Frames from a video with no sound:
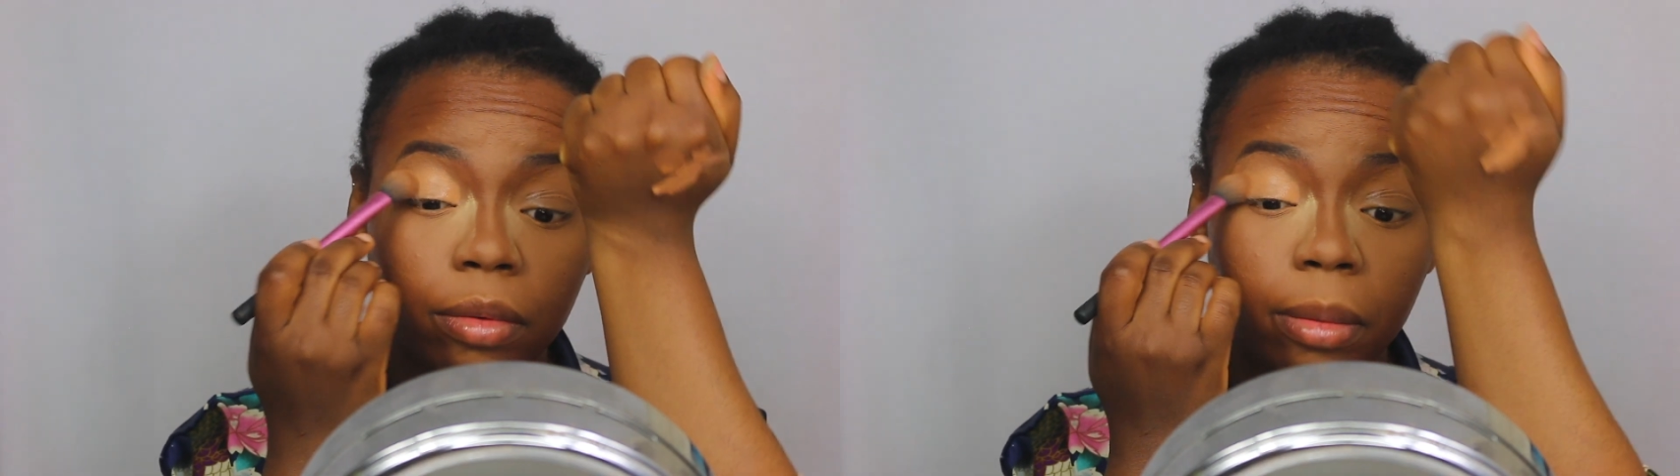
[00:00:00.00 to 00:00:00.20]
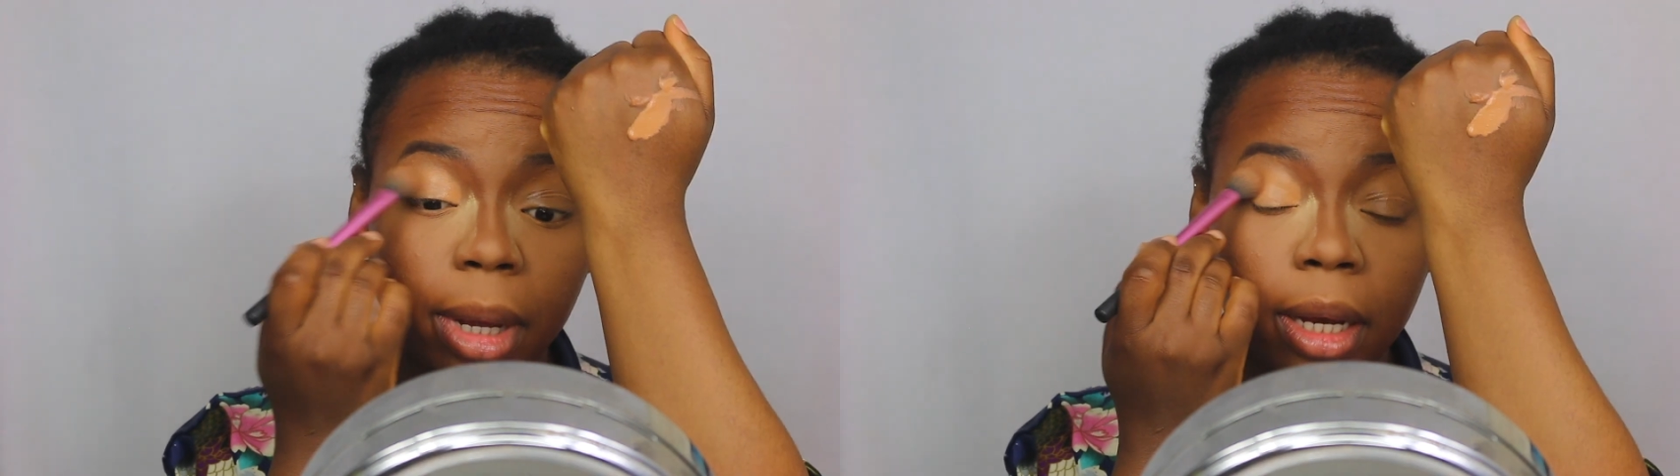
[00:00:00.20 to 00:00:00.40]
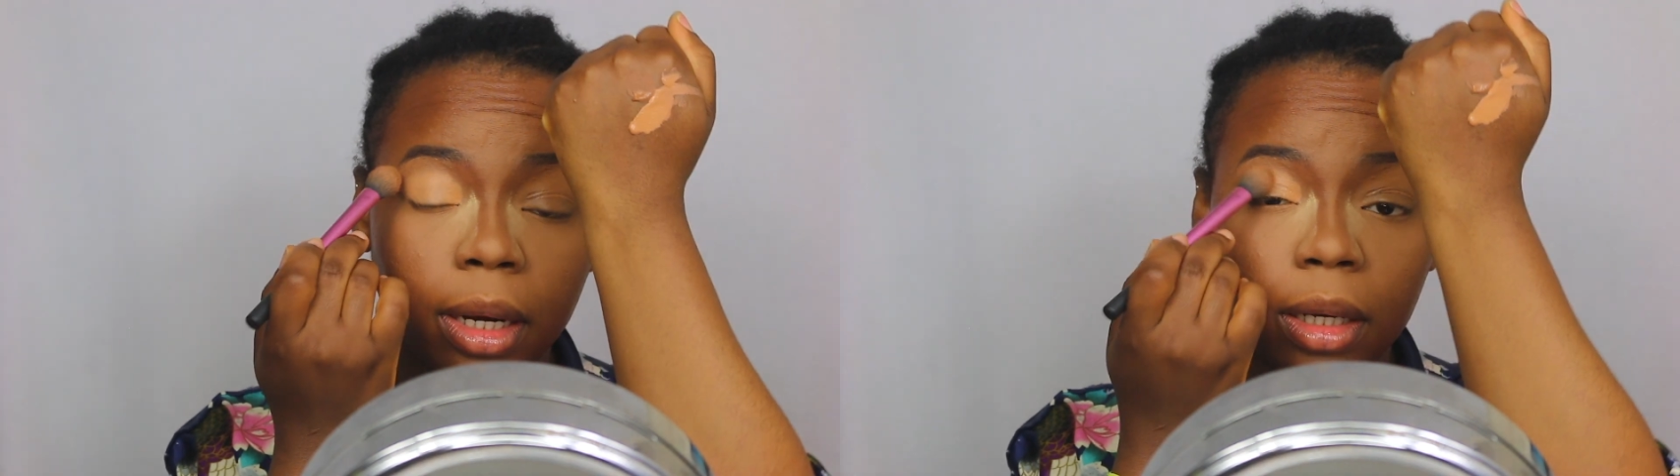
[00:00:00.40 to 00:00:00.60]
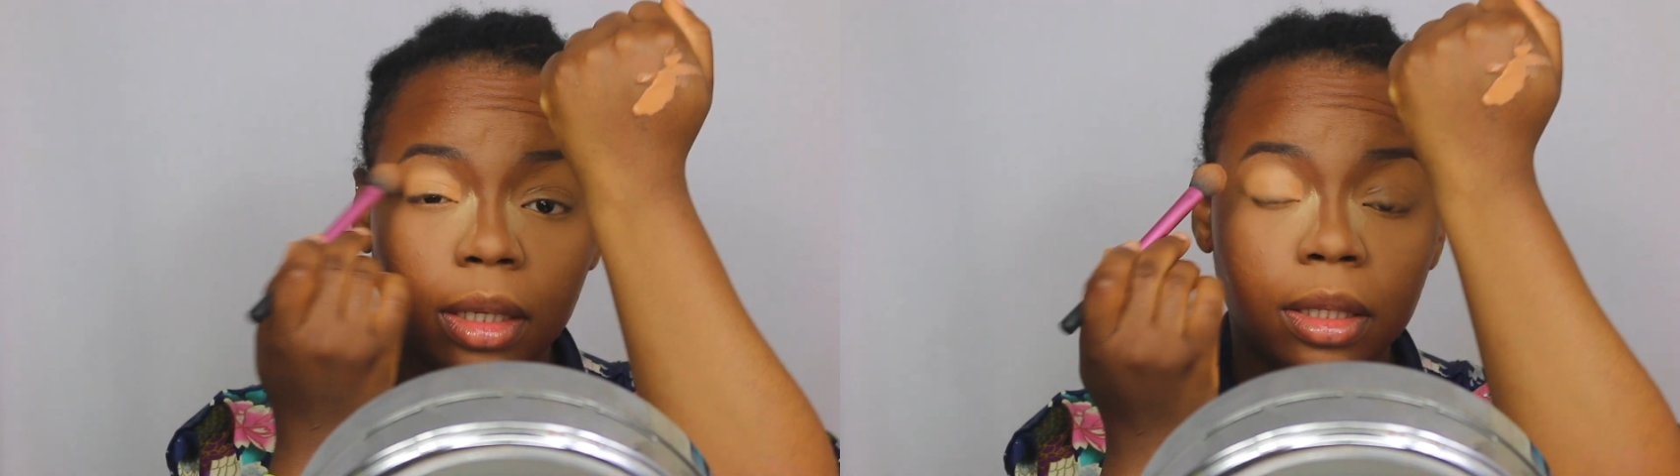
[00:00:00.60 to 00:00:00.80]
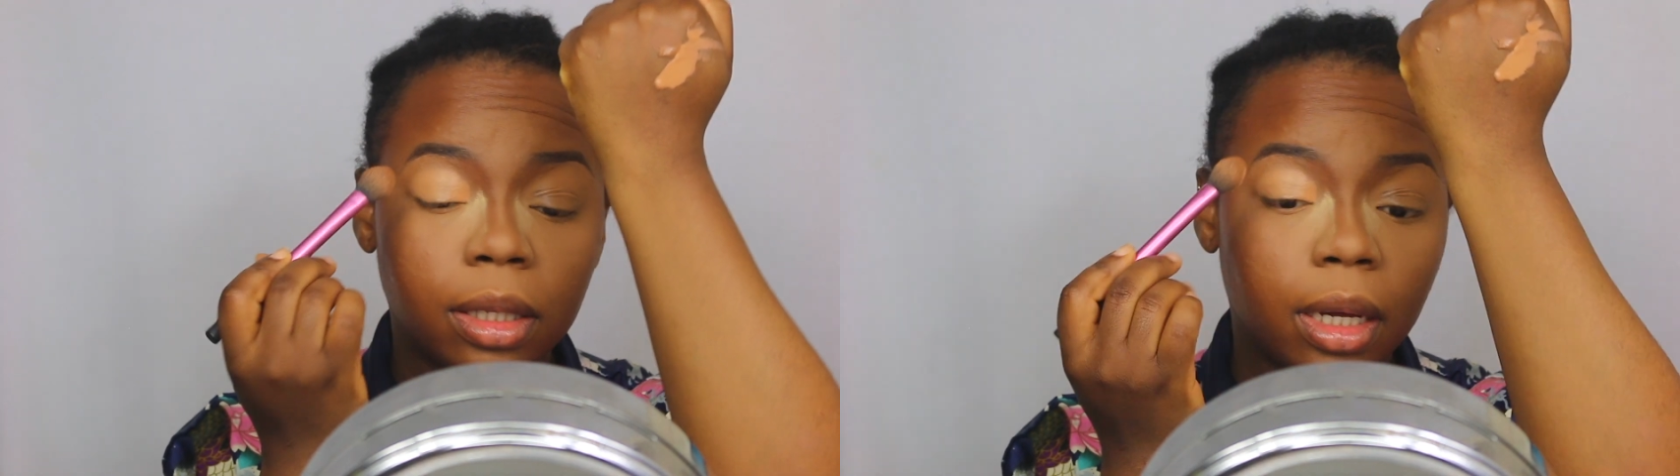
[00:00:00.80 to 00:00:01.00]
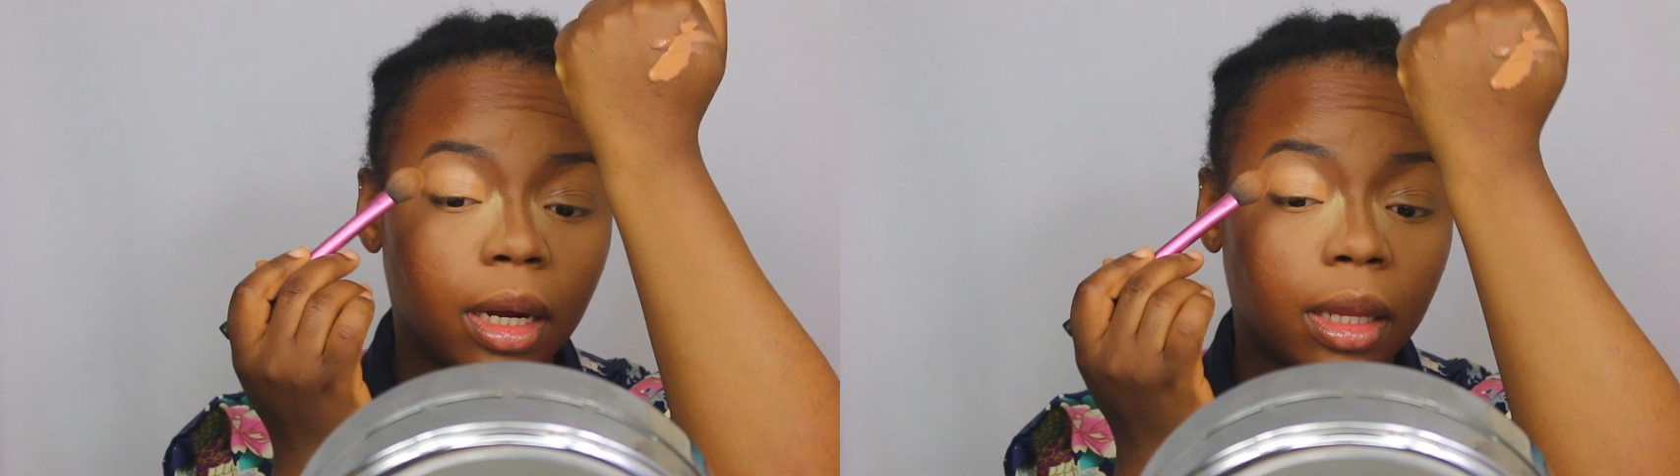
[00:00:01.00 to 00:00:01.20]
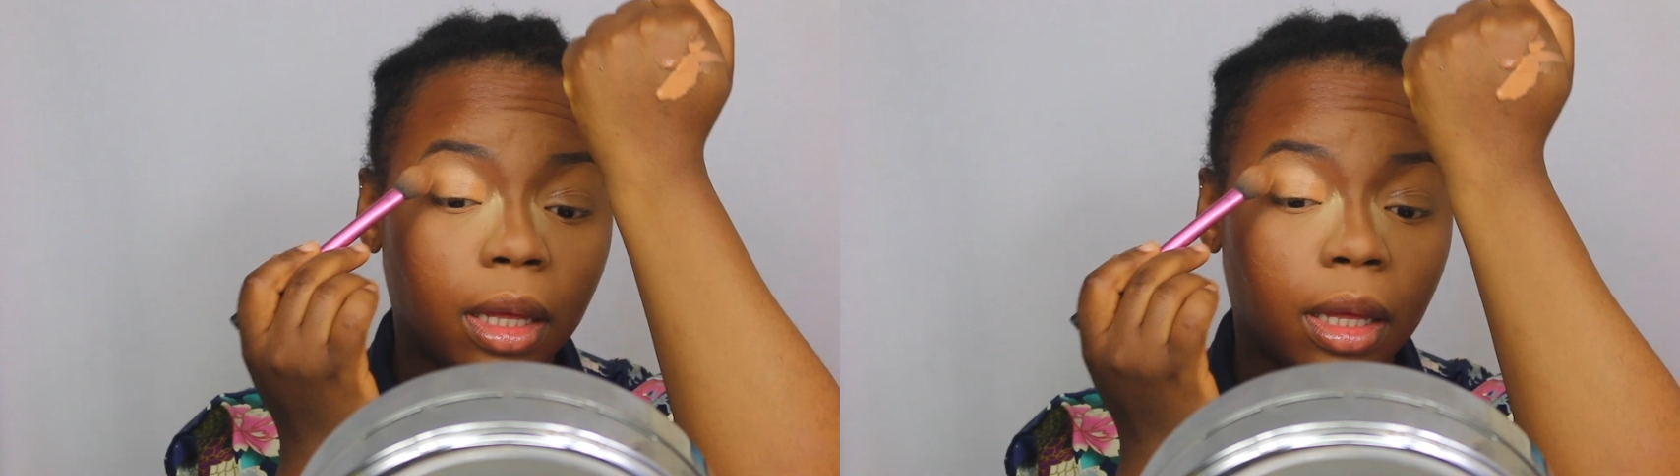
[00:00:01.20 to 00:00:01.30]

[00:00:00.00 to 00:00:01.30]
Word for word: remaining concealer